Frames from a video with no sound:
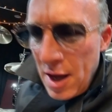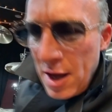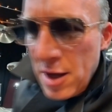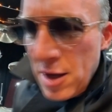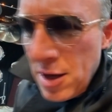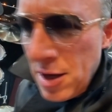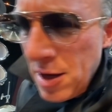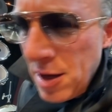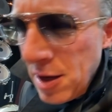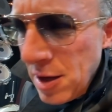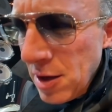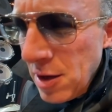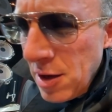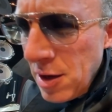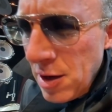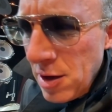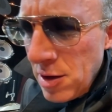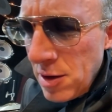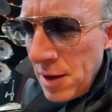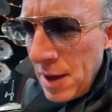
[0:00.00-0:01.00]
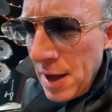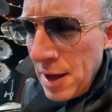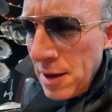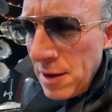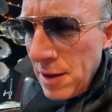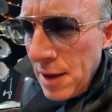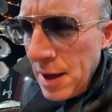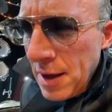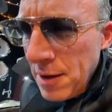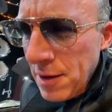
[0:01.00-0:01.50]

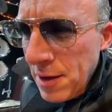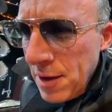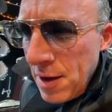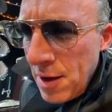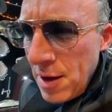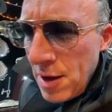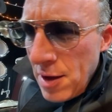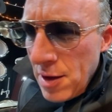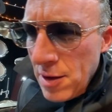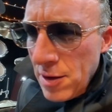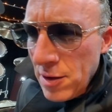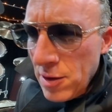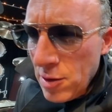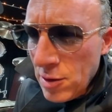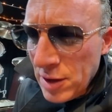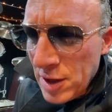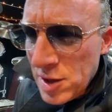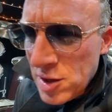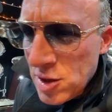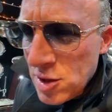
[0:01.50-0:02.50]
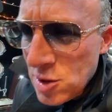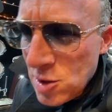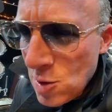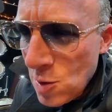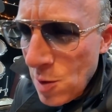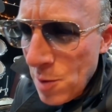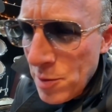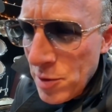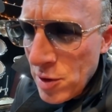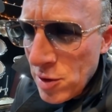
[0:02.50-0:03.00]
You listen to
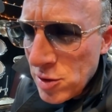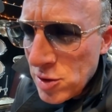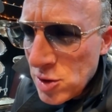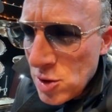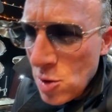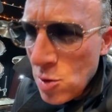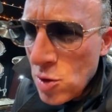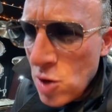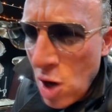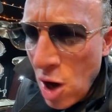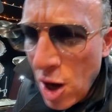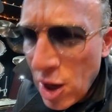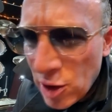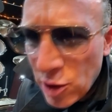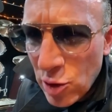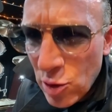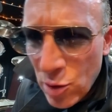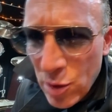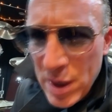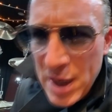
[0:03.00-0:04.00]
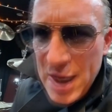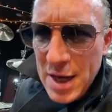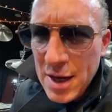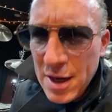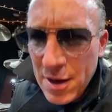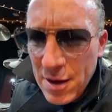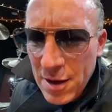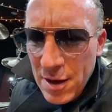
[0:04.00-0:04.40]
them, they're so concrete,